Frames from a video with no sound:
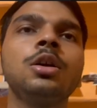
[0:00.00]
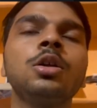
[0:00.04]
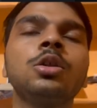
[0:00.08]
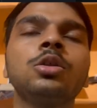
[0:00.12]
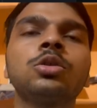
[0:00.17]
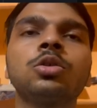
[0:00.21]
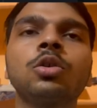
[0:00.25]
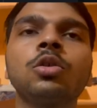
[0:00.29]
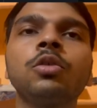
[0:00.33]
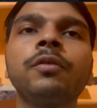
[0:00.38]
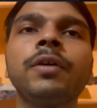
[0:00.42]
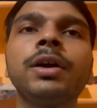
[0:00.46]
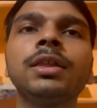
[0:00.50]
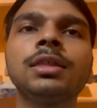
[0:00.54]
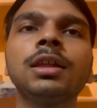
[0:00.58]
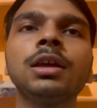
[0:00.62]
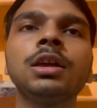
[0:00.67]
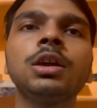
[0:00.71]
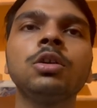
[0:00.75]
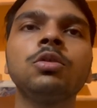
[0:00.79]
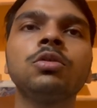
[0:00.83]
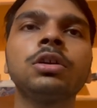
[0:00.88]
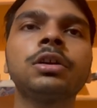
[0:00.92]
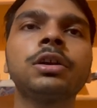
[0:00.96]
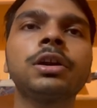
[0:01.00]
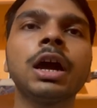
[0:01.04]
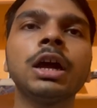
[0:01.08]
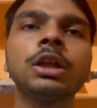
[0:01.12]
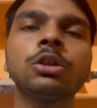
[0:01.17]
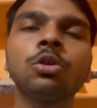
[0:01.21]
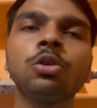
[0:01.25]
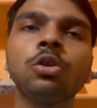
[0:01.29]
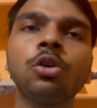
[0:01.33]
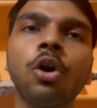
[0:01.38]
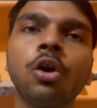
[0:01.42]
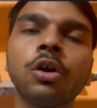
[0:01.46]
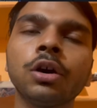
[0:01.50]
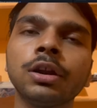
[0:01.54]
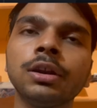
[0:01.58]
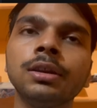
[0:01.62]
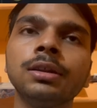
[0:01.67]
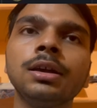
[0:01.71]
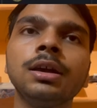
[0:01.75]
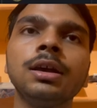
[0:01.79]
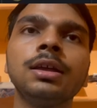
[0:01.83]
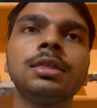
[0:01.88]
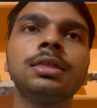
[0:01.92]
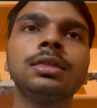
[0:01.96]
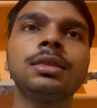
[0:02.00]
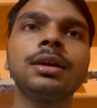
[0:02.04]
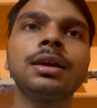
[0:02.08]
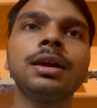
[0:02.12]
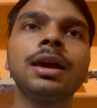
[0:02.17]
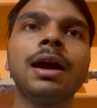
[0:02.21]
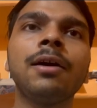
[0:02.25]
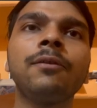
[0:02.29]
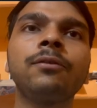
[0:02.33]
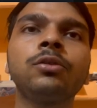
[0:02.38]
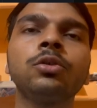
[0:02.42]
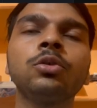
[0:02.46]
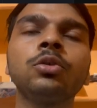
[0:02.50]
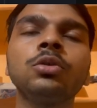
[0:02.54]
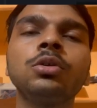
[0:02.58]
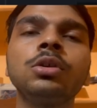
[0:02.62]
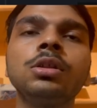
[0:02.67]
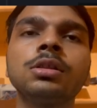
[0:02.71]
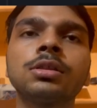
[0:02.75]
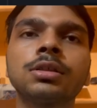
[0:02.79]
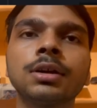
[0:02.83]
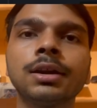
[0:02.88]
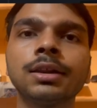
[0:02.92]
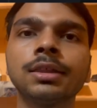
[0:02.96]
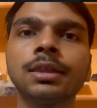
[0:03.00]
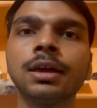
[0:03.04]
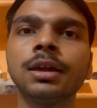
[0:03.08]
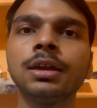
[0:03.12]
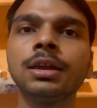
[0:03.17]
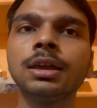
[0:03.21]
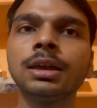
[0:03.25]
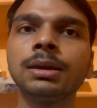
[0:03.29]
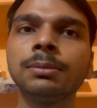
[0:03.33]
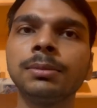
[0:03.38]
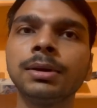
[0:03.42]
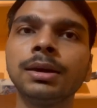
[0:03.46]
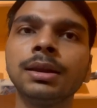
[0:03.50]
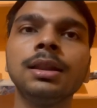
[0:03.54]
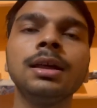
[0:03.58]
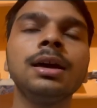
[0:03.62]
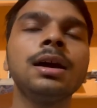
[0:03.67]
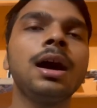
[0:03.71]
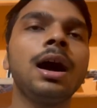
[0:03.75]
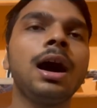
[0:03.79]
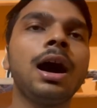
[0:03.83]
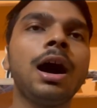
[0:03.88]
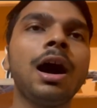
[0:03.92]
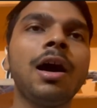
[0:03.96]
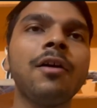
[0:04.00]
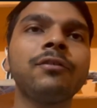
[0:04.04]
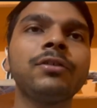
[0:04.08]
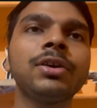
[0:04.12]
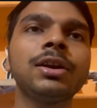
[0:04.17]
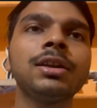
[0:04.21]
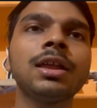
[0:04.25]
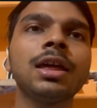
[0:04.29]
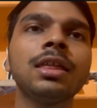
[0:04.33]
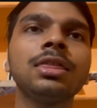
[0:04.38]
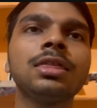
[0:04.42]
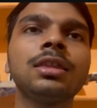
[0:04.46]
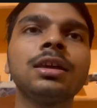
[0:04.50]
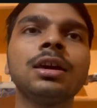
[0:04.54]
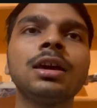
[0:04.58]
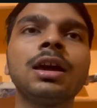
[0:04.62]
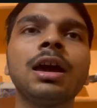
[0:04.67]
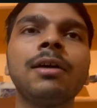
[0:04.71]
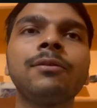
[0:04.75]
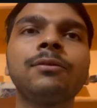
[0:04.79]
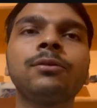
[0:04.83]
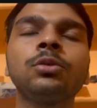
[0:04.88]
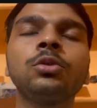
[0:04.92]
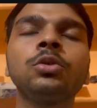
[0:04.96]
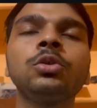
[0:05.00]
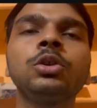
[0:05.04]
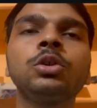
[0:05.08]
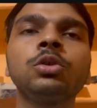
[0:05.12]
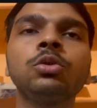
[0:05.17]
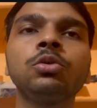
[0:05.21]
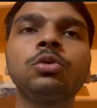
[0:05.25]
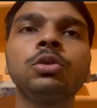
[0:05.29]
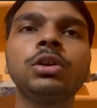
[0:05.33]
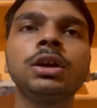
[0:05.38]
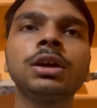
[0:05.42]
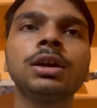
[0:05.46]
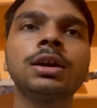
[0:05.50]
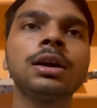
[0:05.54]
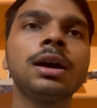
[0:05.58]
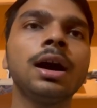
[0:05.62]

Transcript: So when the user try to log in, they have to insert their email. After that, they have to unique